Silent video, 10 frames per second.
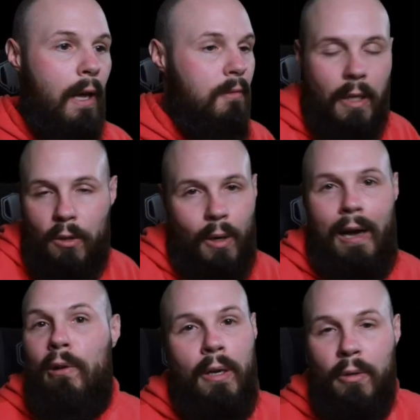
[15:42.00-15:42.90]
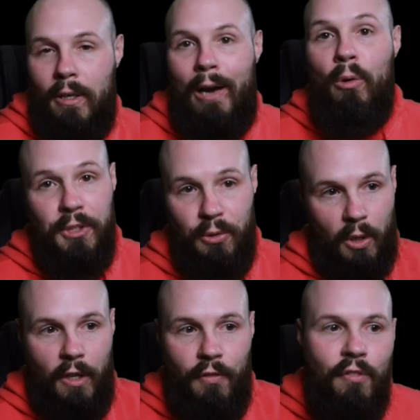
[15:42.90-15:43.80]
I don't care how old you
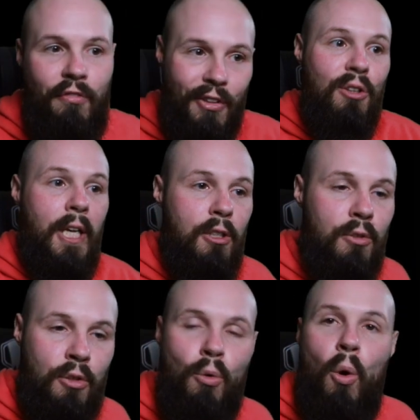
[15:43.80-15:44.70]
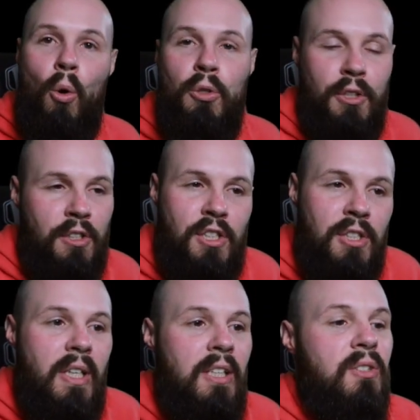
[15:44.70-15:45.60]
are. If you feel like you're too old or you're
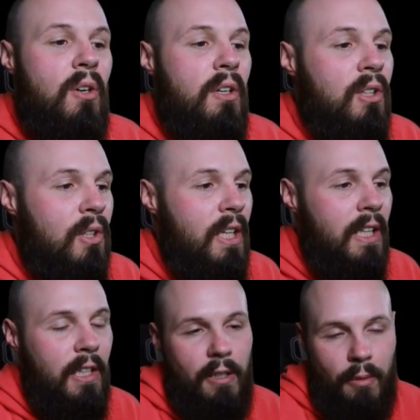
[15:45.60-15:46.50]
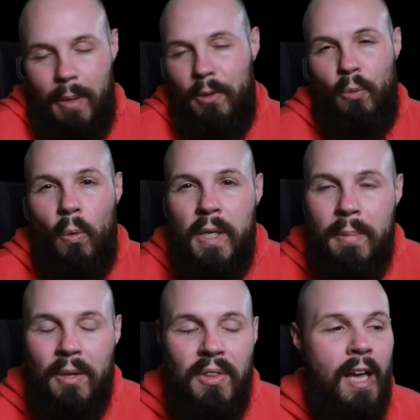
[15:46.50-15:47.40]
just getting started learning and you may be worried
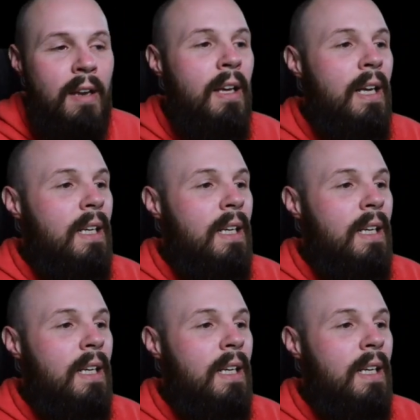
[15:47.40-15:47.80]
about that,